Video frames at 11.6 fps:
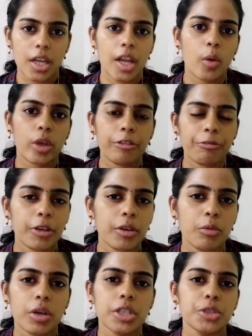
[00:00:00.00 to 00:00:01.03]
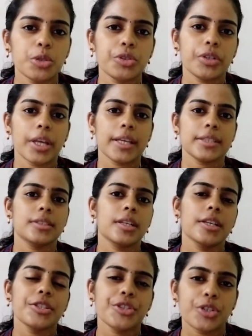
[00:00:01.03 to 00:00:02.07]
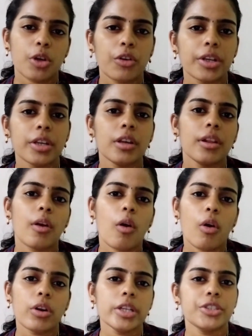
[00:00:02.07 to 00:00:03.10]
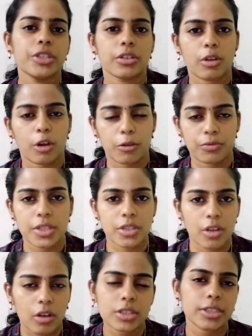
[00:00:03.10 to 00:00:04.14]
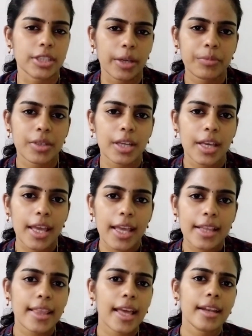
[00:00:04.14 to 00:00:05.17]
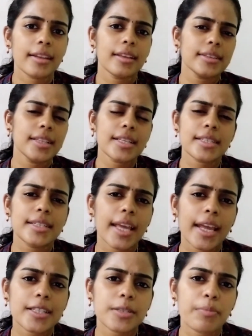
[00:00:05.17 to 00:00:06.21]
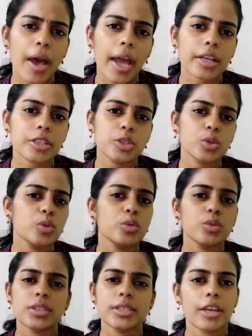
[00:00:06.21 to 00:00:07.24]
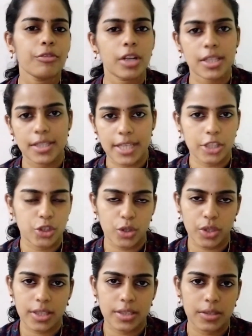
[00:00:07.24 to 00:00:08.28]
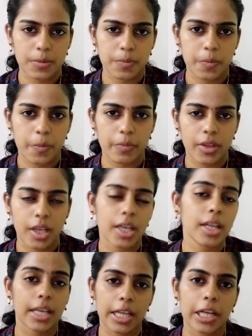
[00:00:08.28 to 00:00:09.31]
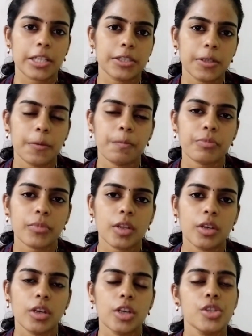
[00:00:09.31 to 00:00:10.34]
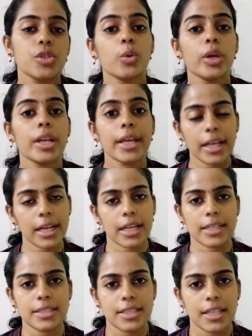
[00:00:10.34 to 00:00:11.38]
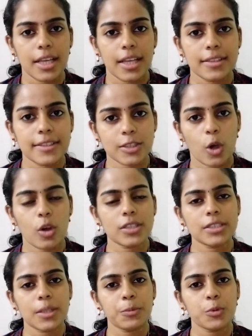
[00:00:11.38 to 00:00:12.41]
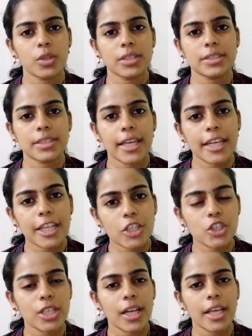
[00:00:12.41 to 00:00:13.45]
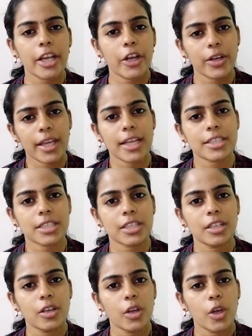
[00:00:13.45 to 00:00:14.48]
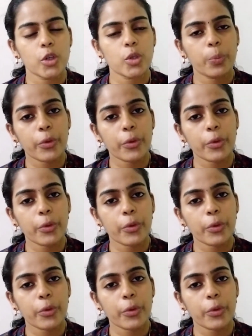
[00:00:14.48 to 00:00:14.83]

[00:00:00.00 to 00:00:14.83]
Now, if we were to trace the historical origin of this concept, then this dates back to several centuries in England. So in England, this concept was initially created to